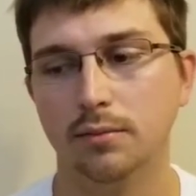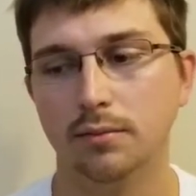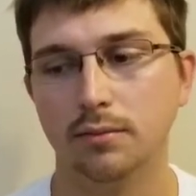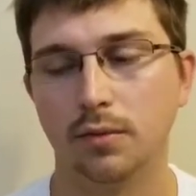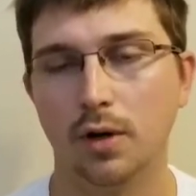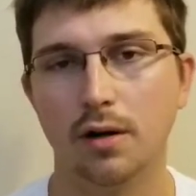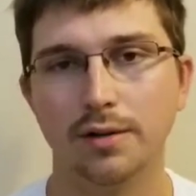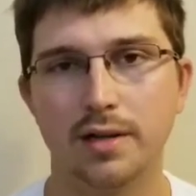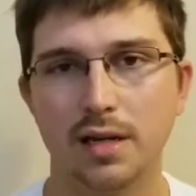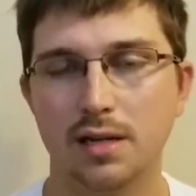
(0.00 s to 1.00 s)
We're all
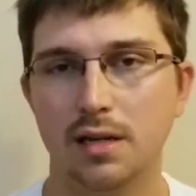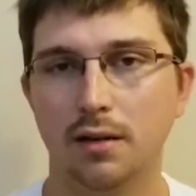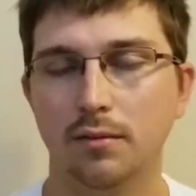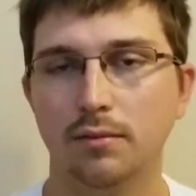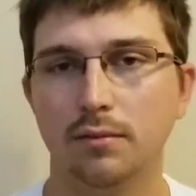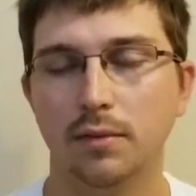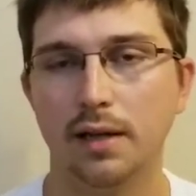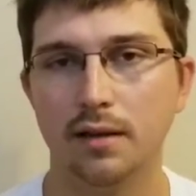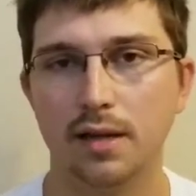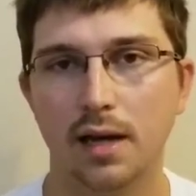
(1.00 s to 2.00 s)
16 at the
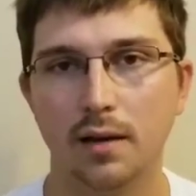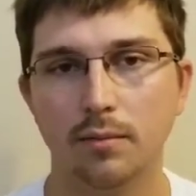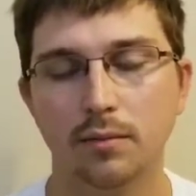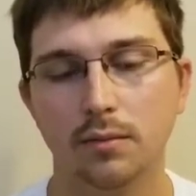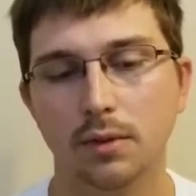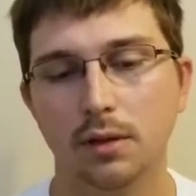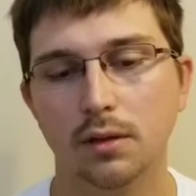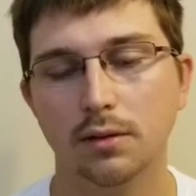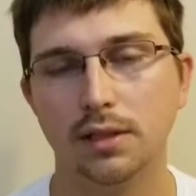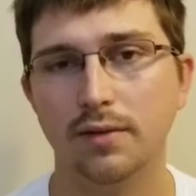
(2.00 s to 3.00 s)
time,
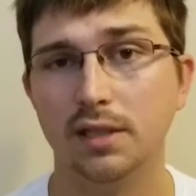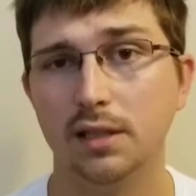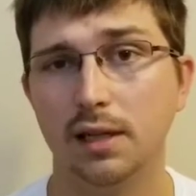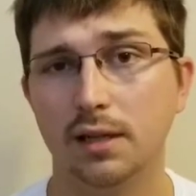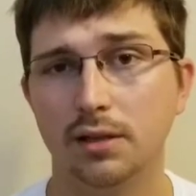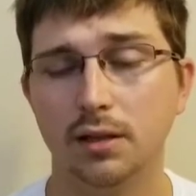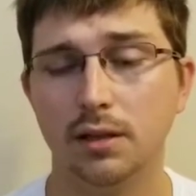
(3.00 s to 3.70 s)
17 actually.